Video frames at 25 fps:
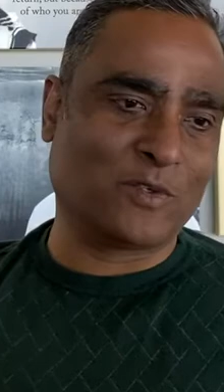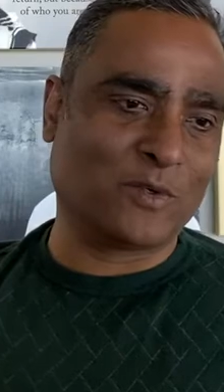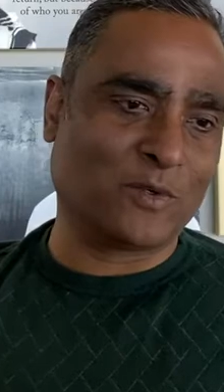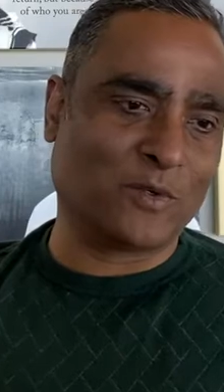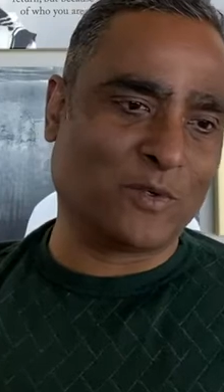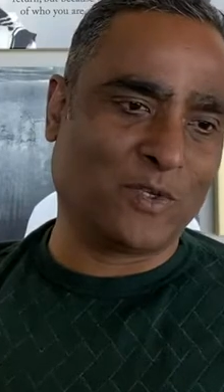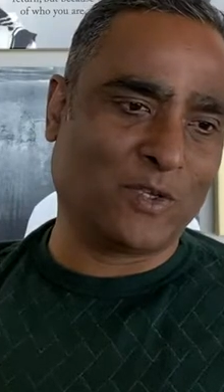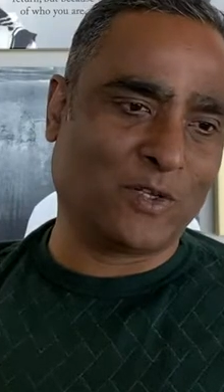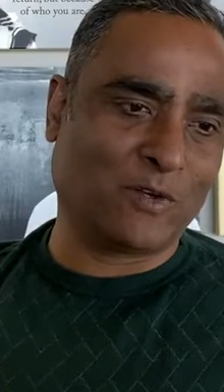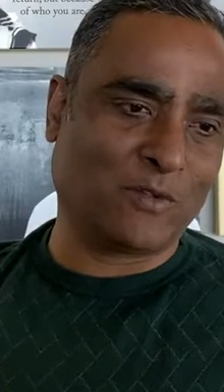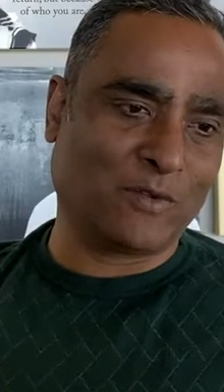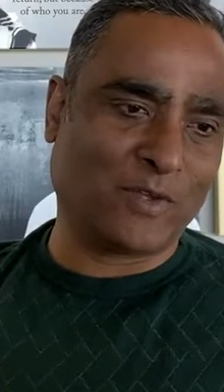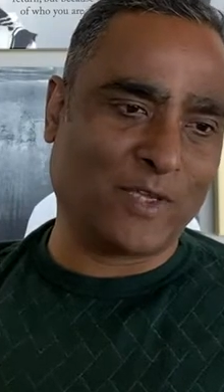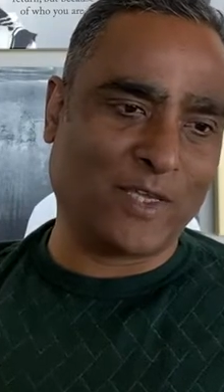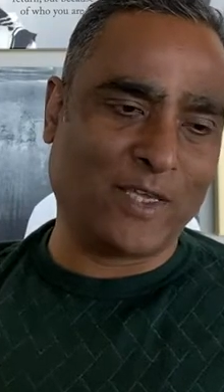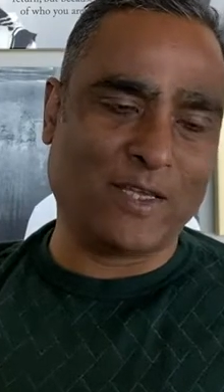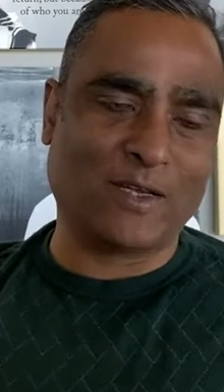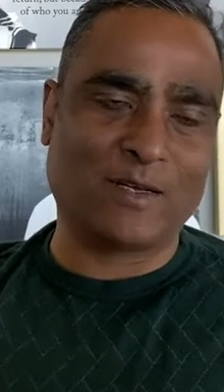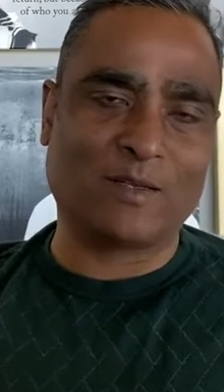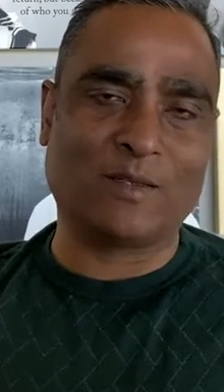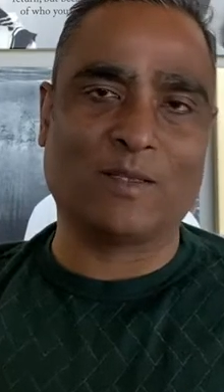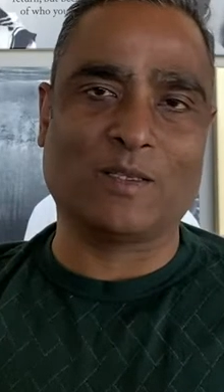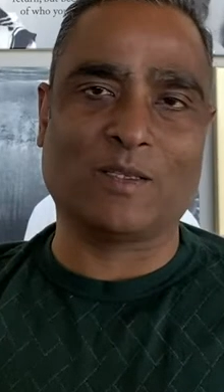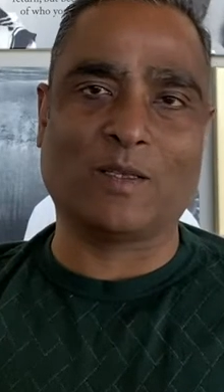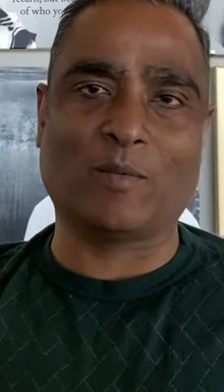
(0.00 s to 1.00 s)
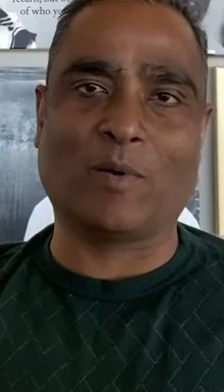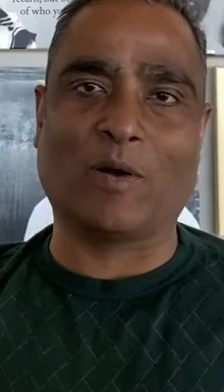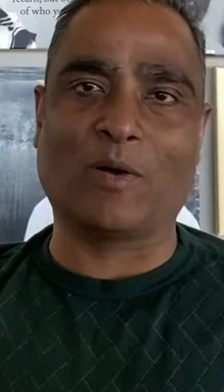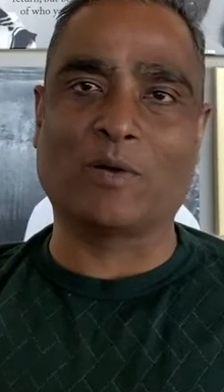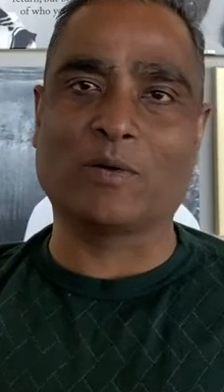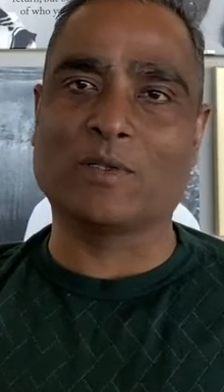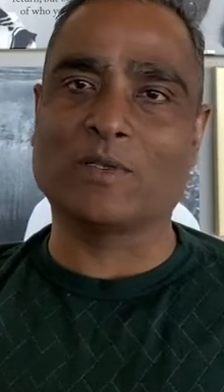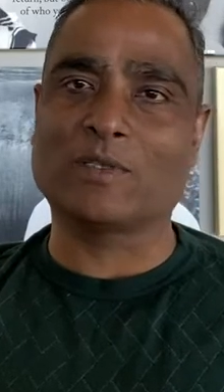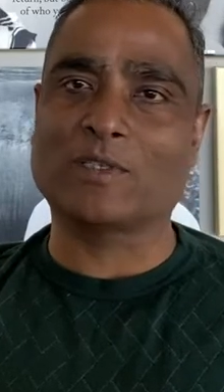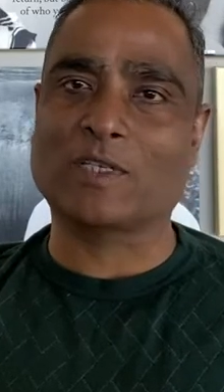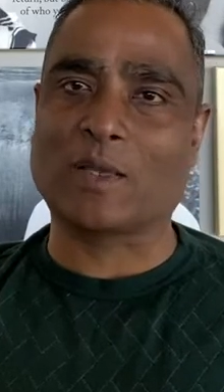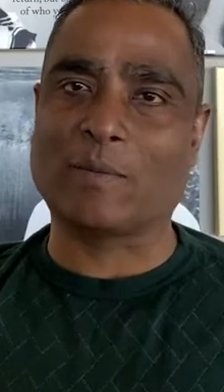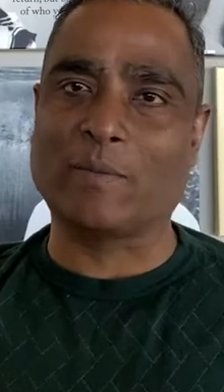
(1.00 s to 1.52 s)
to hear about
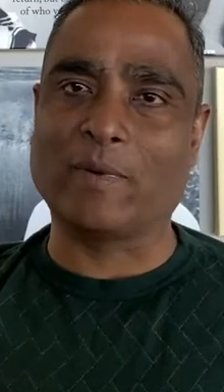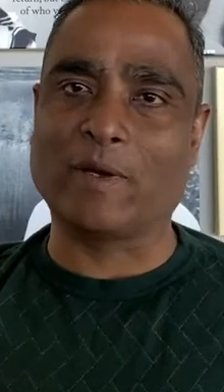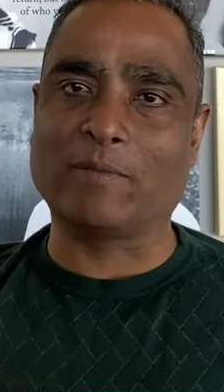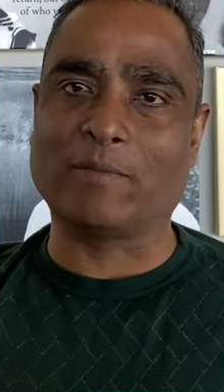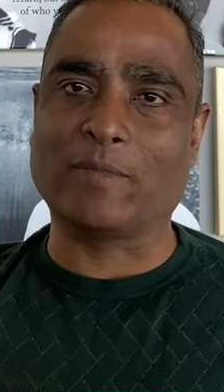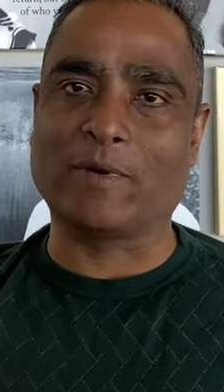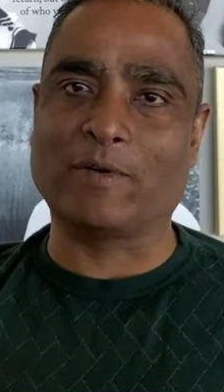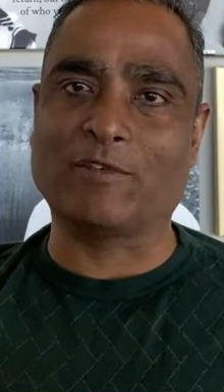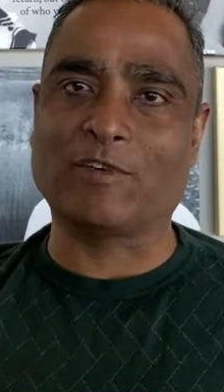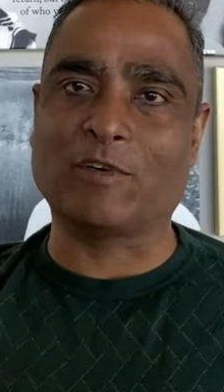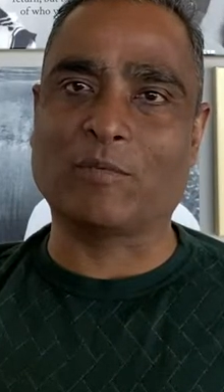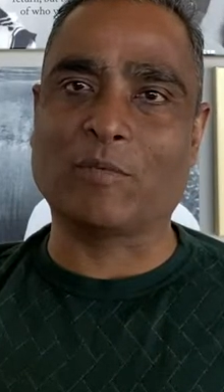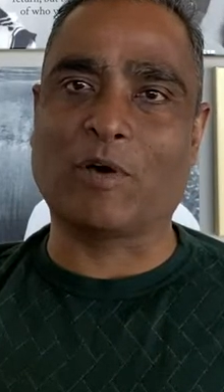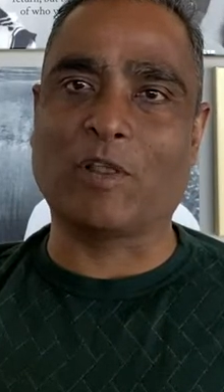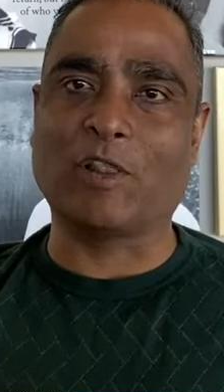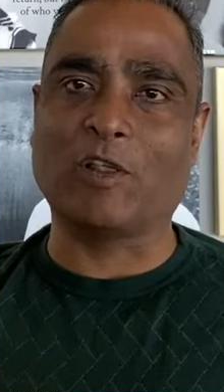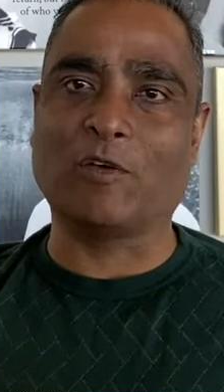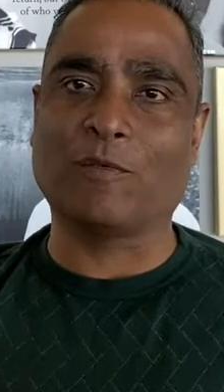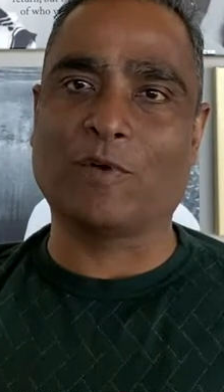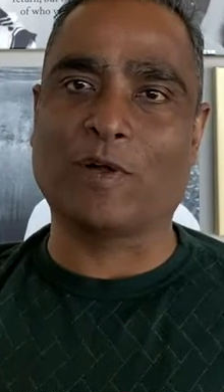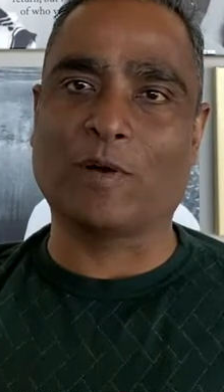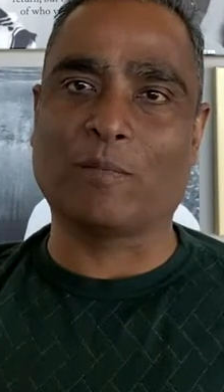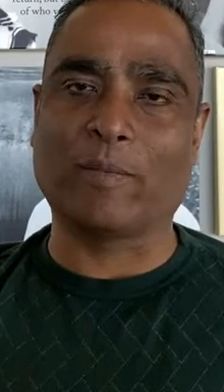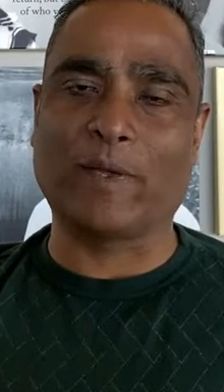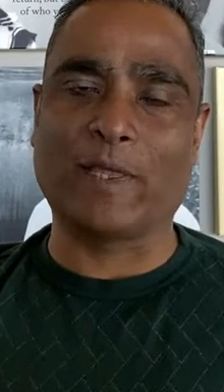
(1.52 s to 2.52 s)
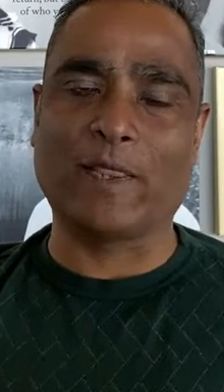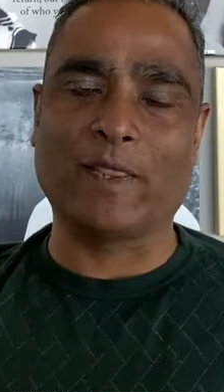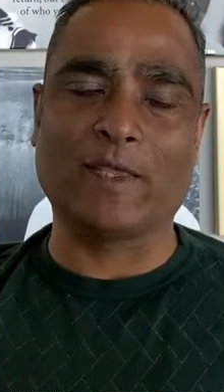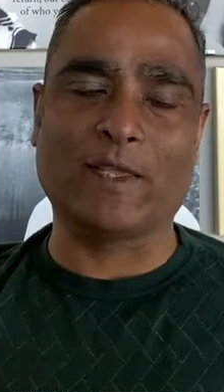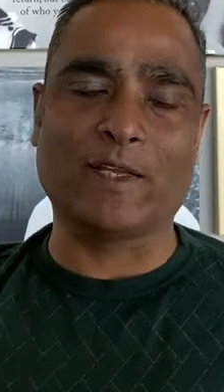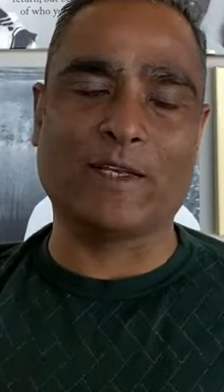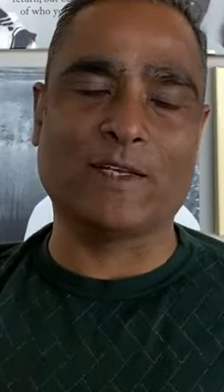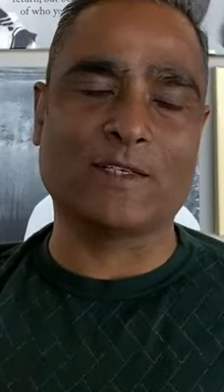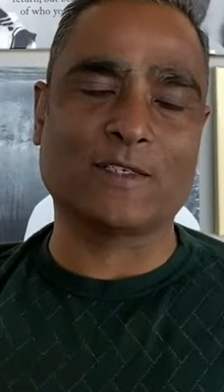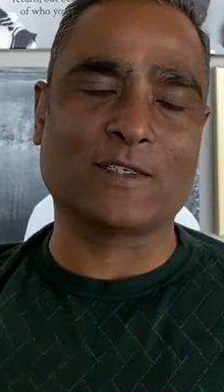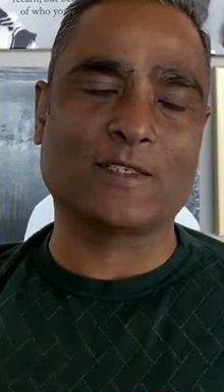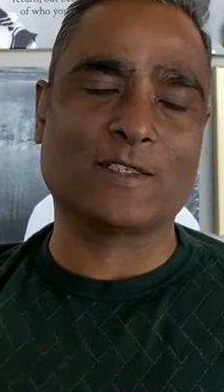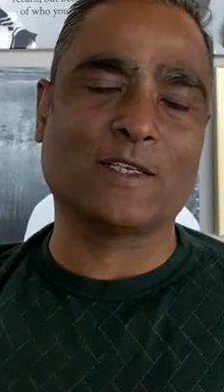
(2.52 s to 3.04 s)
this commitment from all of our male
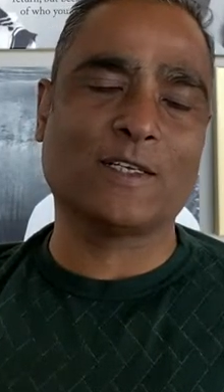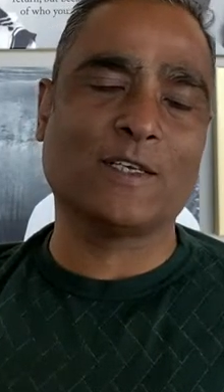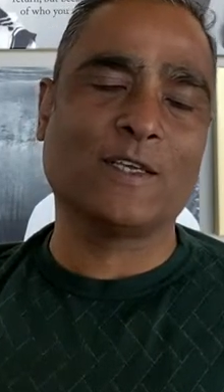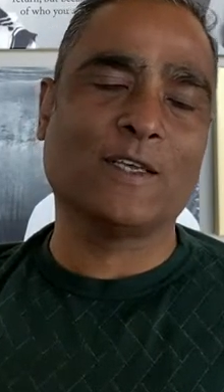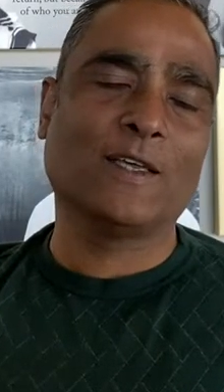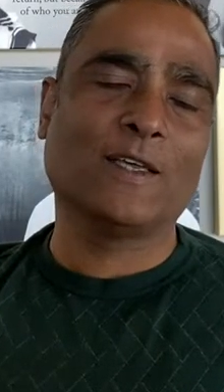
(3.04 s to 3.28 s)
leaders.